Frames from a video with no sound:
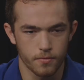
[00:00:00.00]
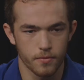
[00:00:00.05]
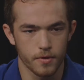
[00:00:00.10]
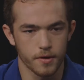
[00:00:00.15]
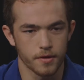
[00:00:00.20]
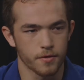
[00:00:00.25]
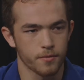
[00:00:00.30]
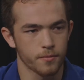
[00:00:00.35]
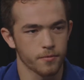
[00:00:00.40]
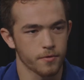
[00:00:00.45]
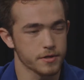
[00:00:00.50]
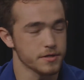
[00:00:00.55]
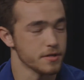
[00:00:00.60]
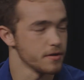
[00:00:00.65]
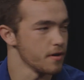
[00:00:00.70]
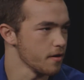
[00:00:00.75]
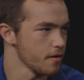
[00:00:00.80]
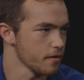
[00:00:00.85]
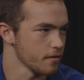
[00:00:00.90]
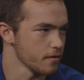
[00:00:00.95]
In your
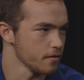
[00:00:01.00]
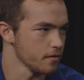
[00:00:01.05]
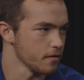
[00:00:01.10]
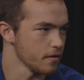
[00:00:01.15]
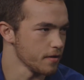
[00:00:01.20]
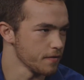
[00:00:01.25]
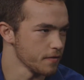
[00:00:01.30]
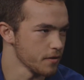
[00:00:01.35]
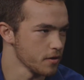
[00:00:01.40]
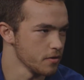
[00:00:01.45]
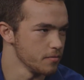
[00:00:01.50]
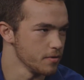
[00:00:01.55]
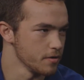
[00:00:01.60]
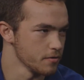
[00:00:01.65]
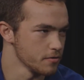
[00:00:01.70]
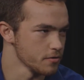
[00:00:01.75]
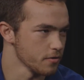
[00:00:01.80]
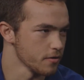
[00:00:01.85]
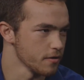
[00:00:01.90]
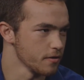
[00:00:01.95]
recent article on the
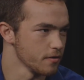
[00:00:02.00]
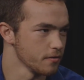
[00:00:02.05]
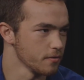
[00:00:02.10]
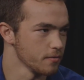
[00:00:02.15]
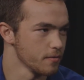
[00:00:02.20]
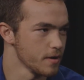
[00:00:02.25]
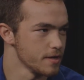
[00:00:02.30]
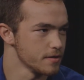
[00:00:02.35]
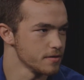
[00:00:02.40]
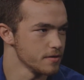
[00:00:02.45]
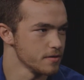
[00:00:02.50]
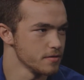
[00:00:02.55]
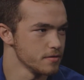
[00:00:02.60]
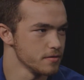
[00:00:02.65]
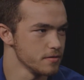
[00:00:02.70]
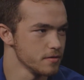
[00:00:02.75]
gubernatorial races,